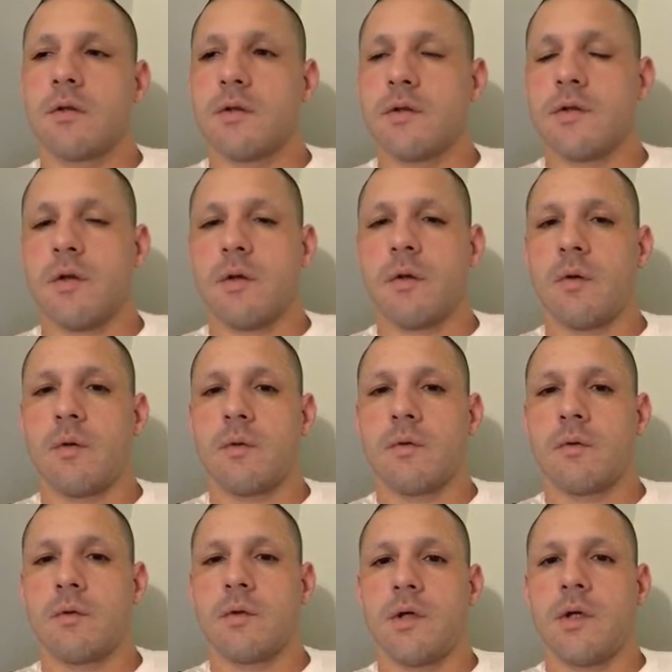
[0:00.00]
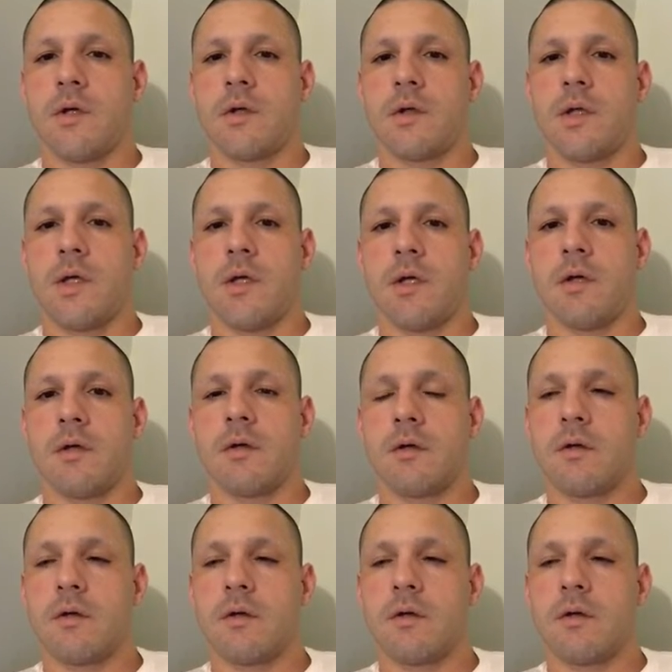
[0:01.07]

So yeah.